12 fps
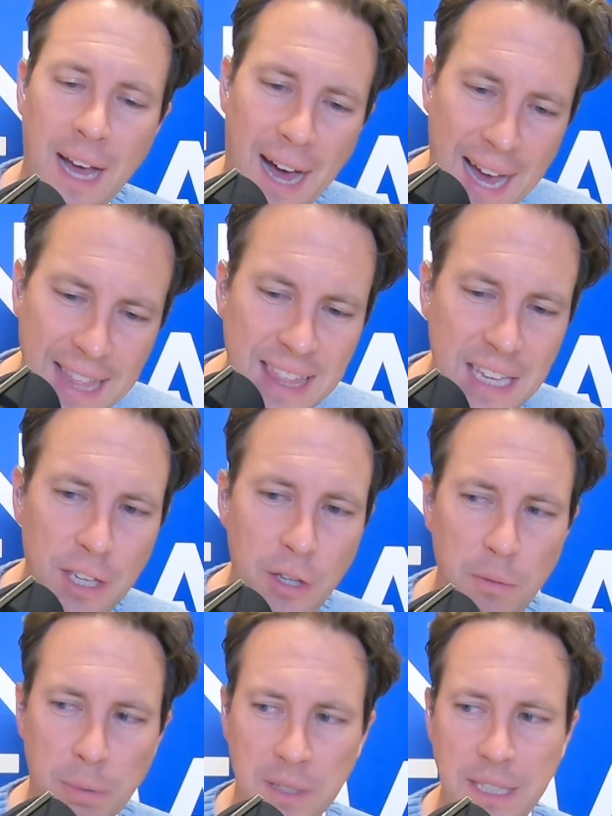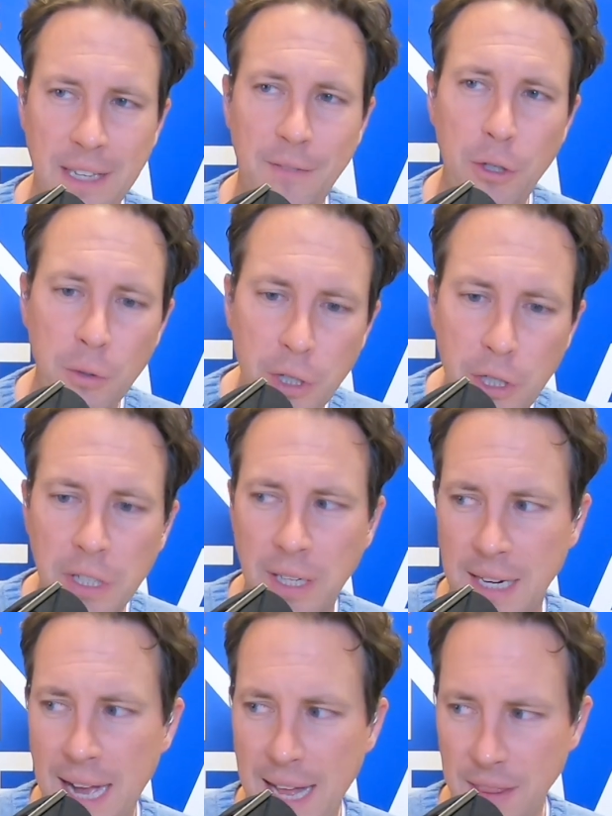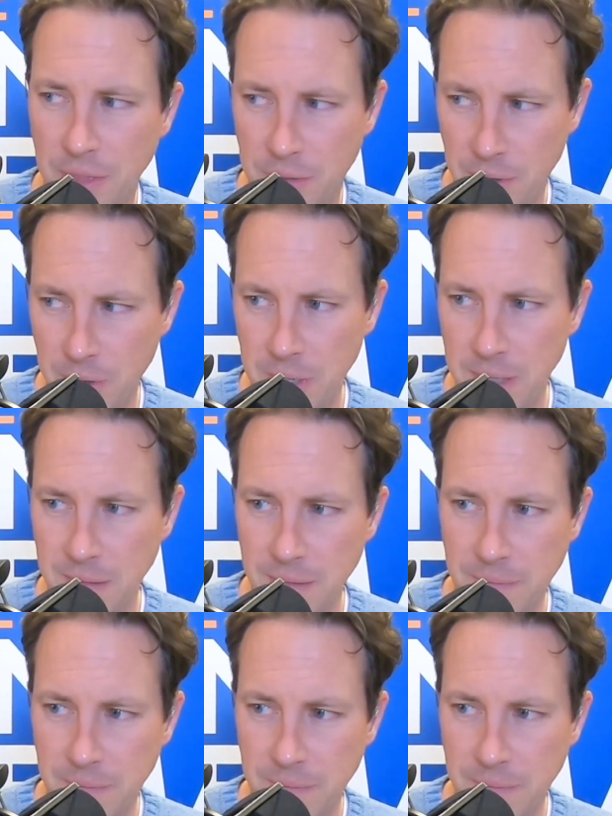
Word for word: I think you believe you could have gotten through it.